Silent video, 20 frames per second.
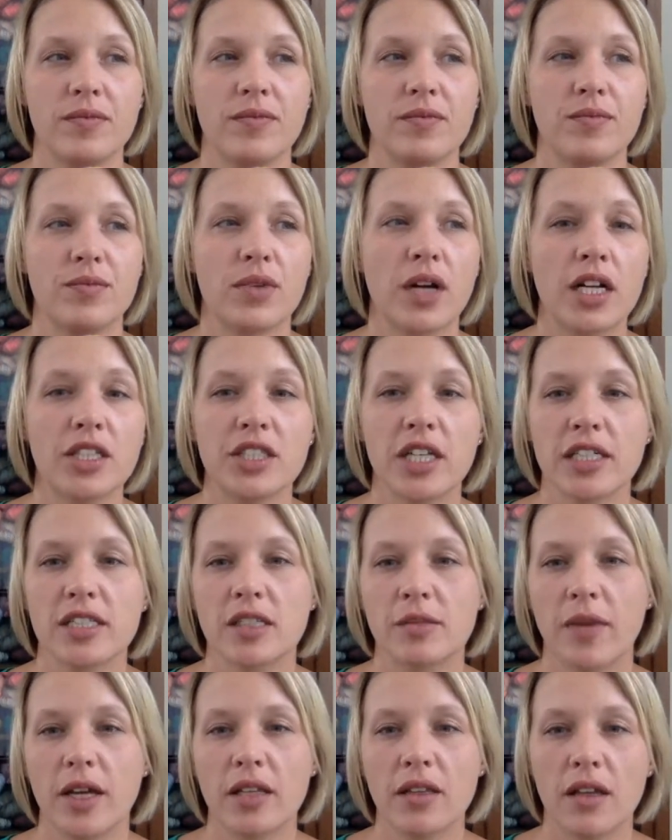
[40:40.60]
projects
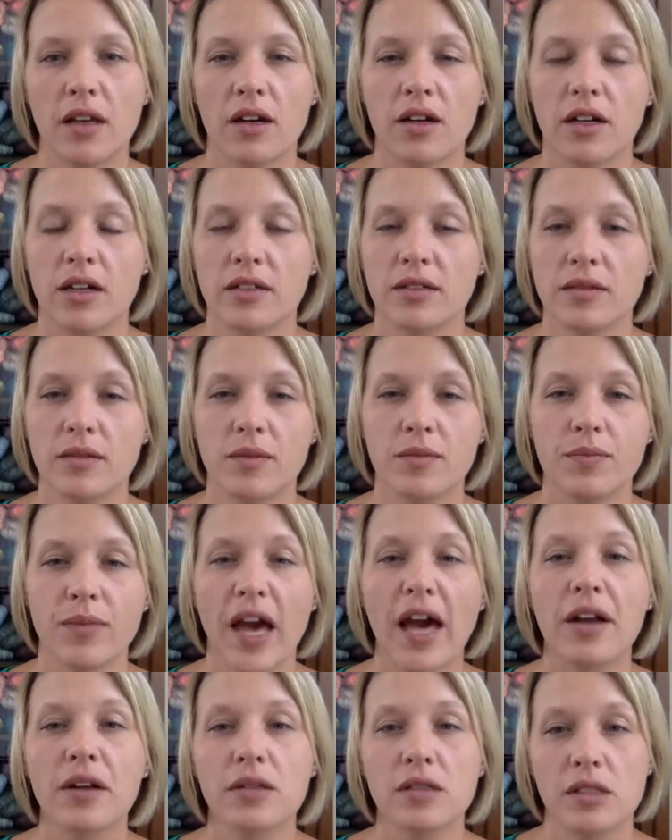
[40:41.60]
or
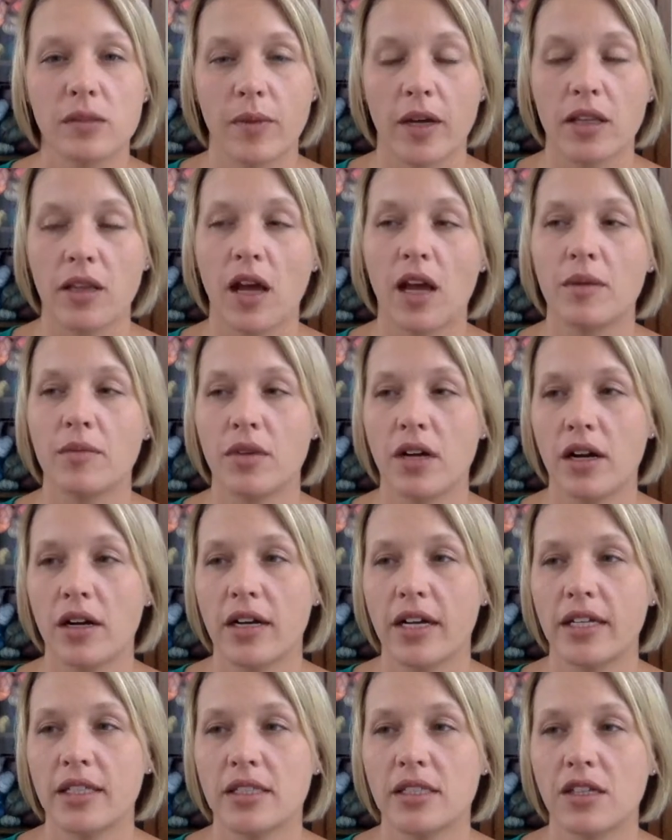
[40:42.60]
patterns in my
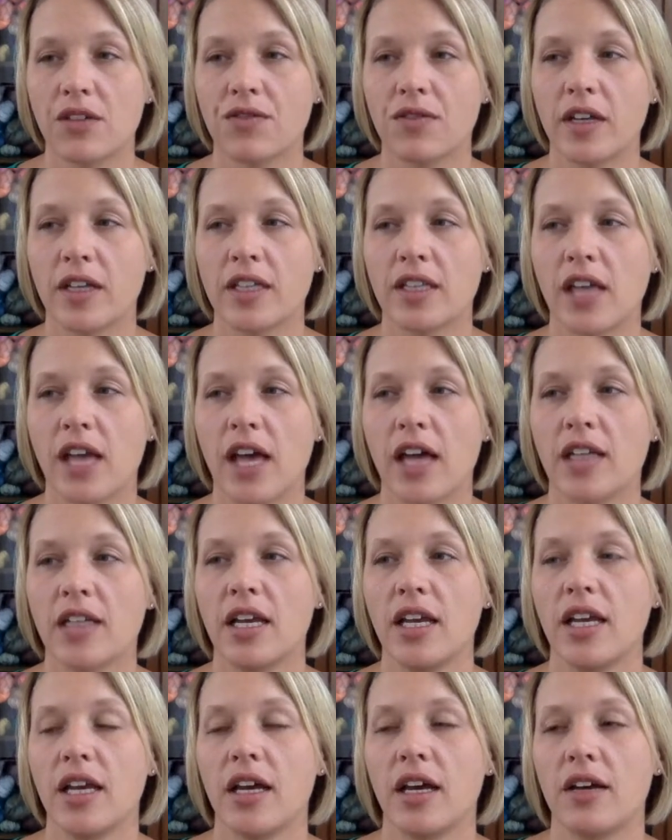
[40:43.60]
library and stuff like that
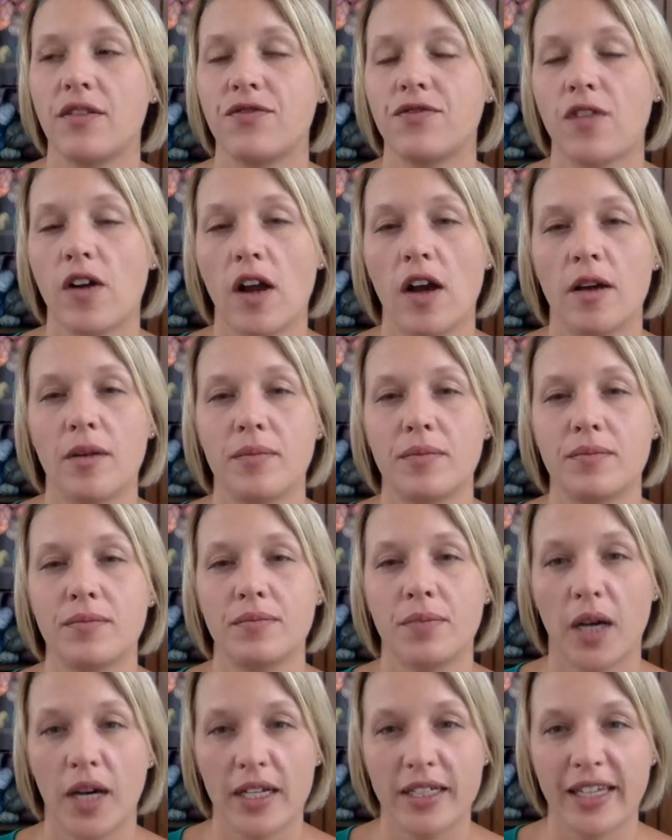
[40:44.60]
from
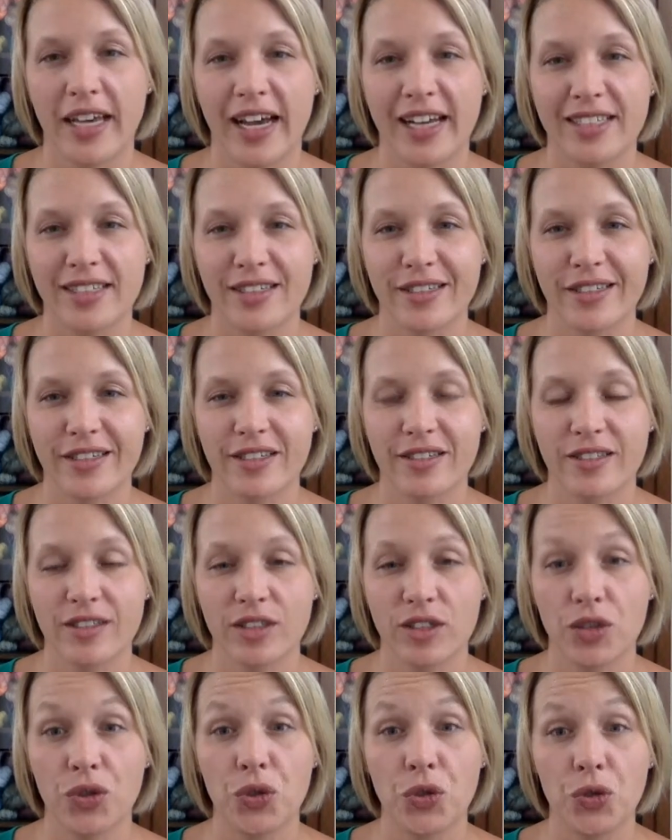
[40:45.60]
podcasters
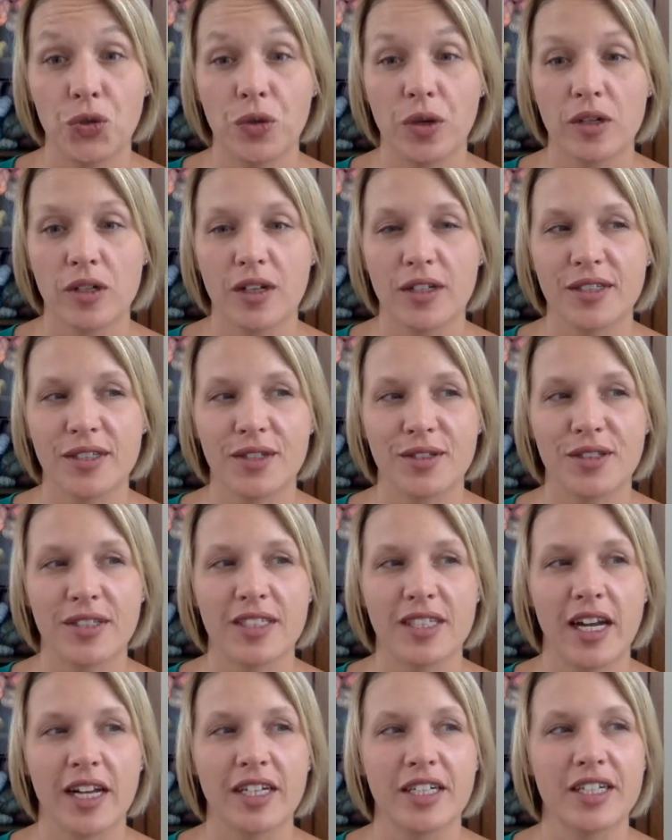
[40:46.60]
who are also
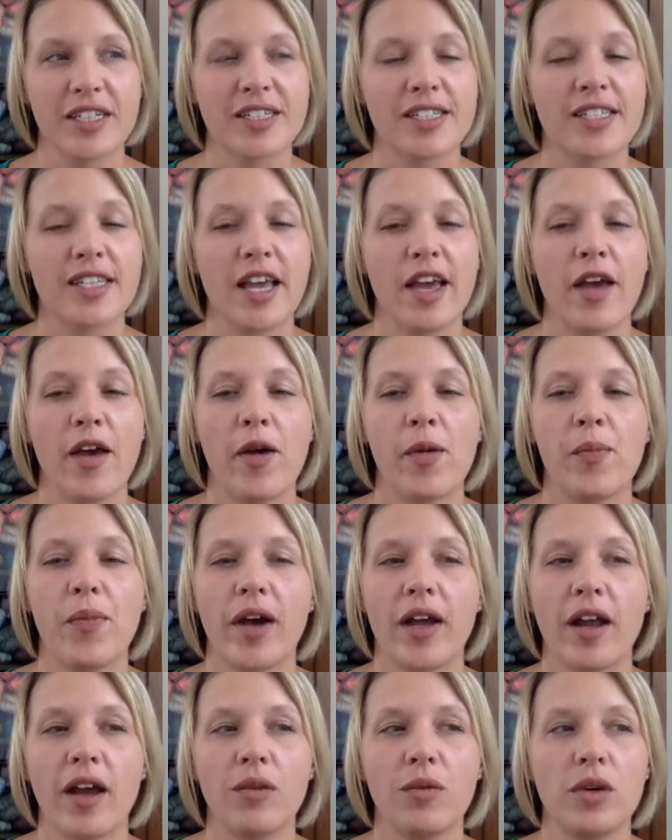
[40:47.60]
designers. But
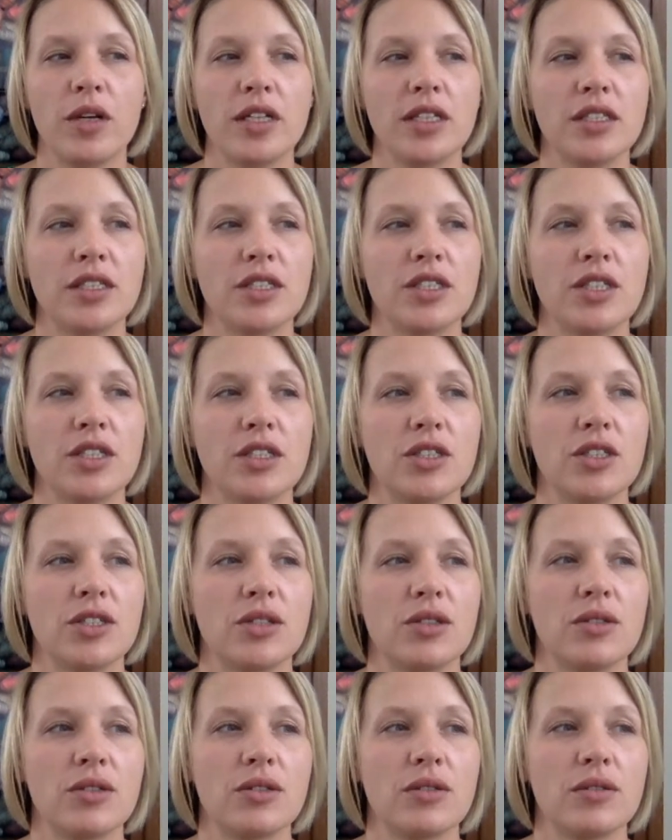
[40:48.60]
I wanted to
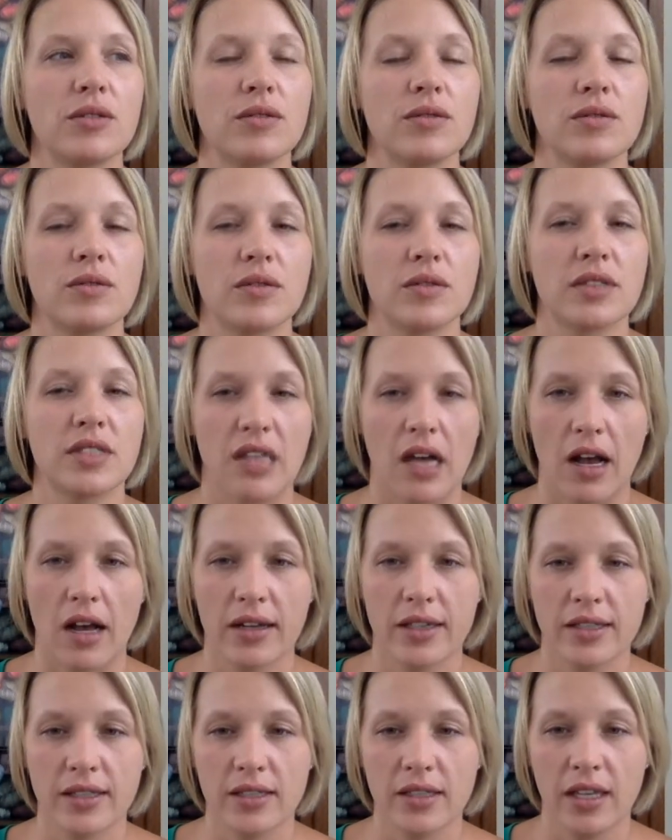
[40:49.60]
do
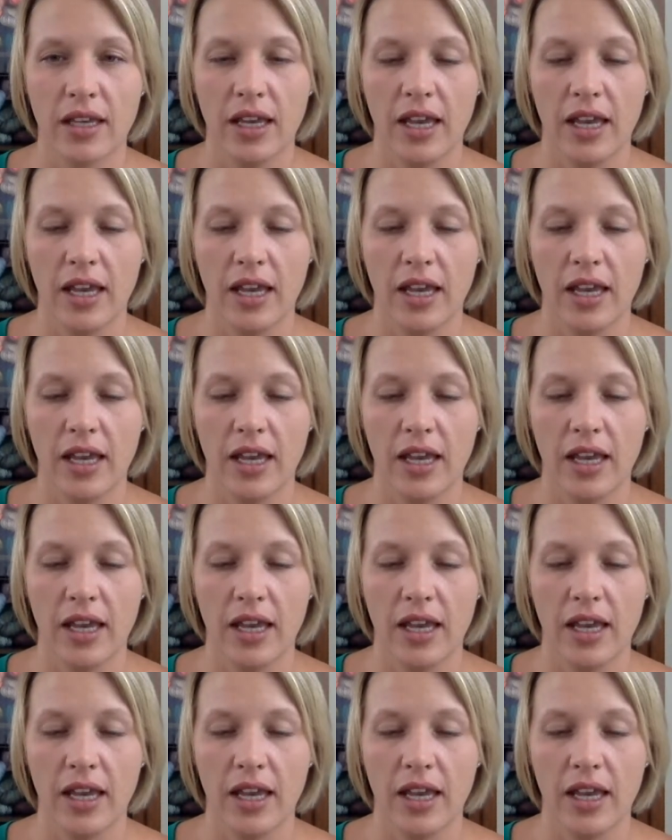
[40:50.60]
socks,